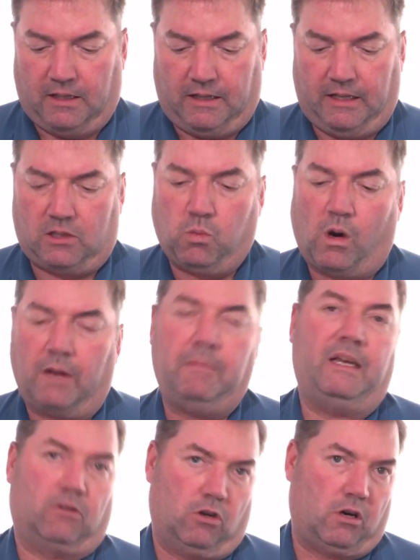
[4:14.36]
It's 1
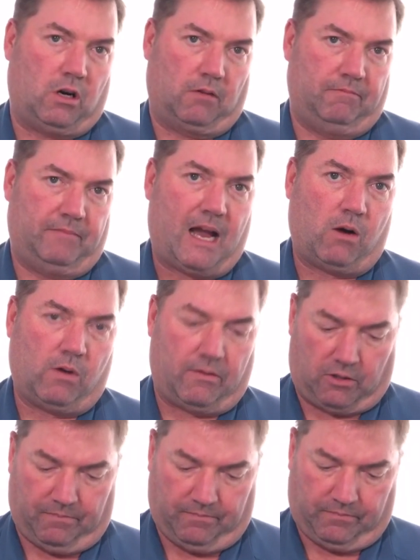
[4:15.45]
meter long,
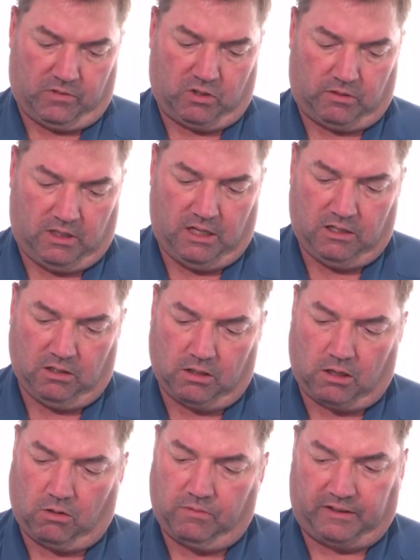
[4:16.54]
however, so you need to
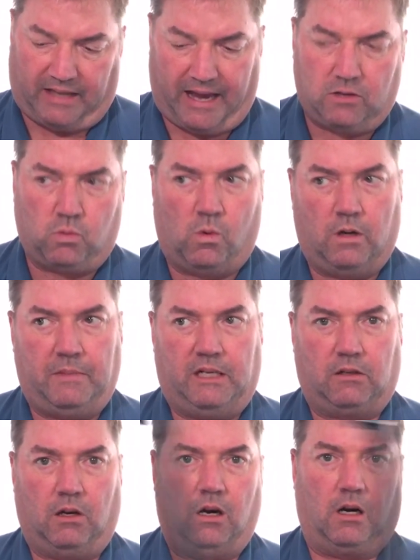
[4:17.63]
know that is 1
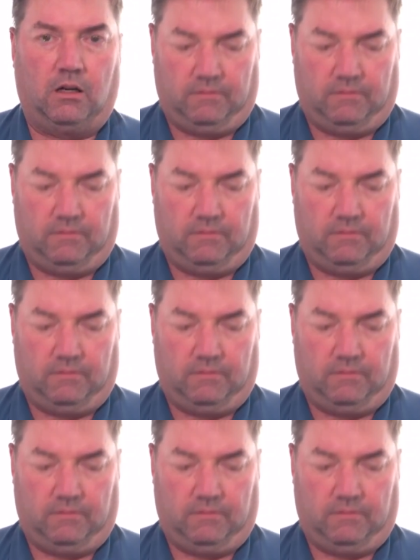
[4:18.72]
meter long.